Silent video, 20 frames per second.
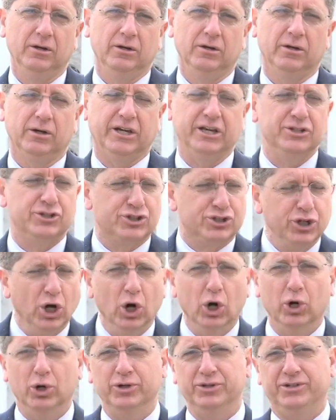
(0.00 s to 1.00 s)

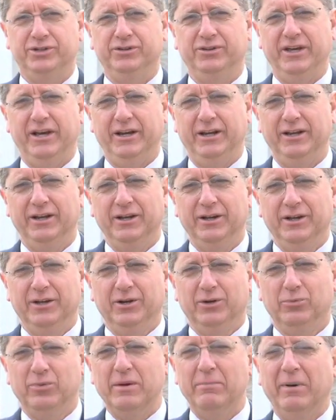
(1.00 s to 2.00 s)
concerned that
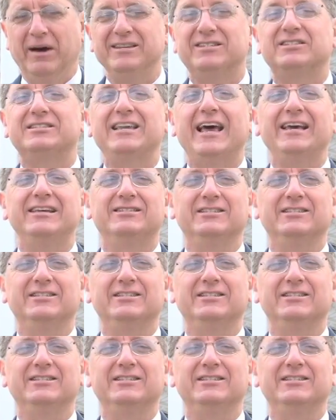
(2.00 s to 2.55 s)
we might say